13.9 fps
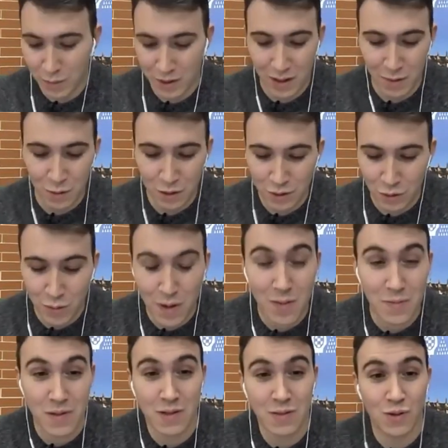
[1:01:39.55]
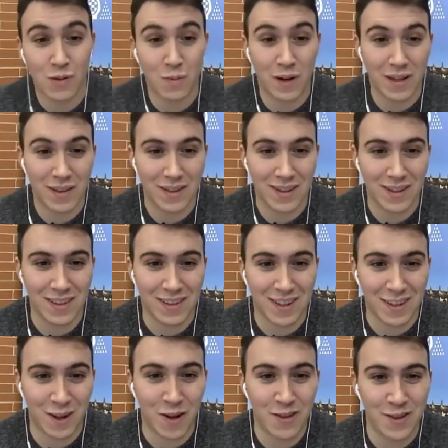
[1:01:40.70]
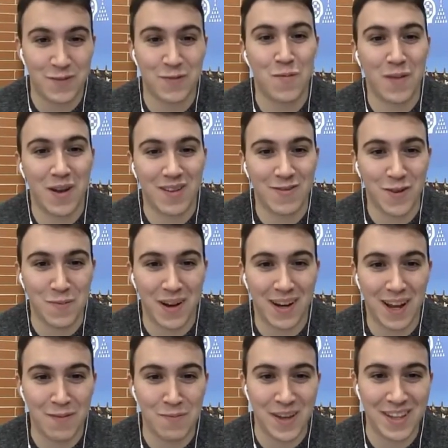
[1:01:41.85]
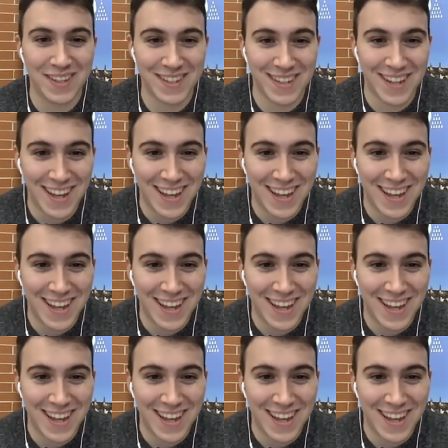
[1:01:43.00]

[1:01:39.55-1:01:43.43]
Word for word: but I will try my best to explain the concept from my lab mates.